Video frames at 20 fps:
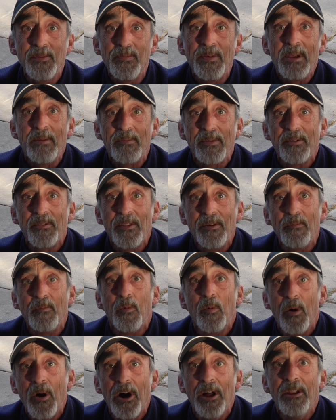people than
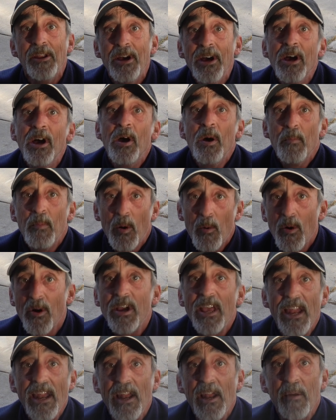one, but we'll
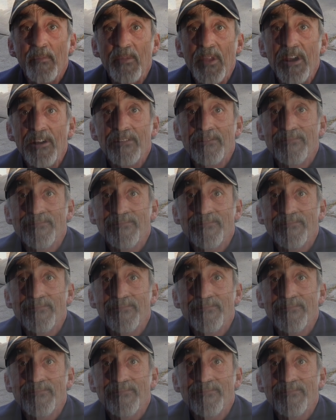get it up there.